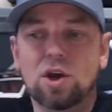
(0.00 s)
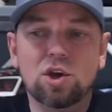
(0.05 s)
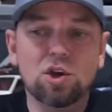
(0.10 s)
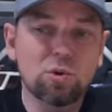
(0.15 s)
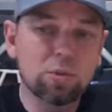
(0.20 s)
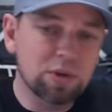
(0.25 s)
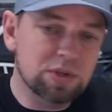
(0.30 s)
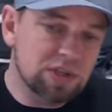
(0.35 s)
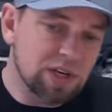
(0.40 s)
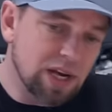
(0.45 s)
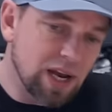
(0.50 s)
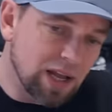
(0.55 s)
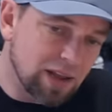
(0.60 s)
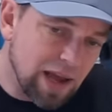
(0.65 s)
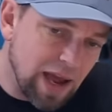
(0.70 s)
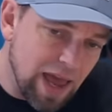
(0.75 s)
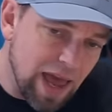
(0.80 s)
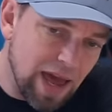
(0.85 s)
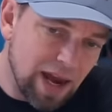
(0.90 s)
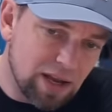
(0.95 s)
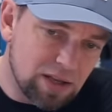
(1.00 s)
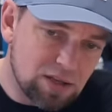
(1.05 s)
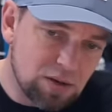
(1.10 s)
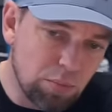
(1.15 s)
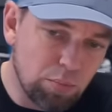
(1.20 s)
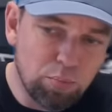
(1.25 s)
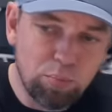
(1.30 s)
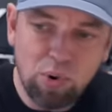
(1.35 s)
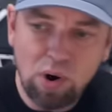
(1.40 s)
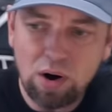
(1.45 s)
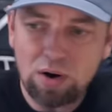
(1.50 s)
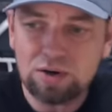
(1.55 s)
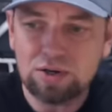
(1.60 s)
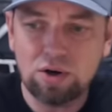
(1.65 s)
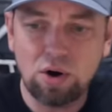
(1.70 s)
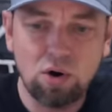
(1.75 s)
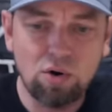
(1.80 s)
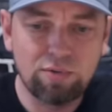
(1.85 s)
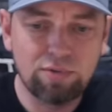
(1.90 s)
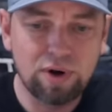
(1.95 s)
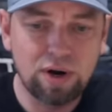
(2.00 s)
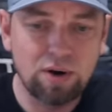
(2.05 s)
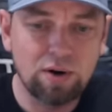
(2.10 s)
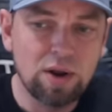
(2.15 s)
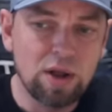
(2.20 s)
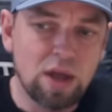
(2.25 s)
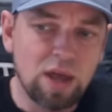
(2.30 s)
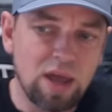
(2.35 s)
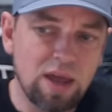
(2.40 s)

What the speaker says: you will see that I added some bars over here.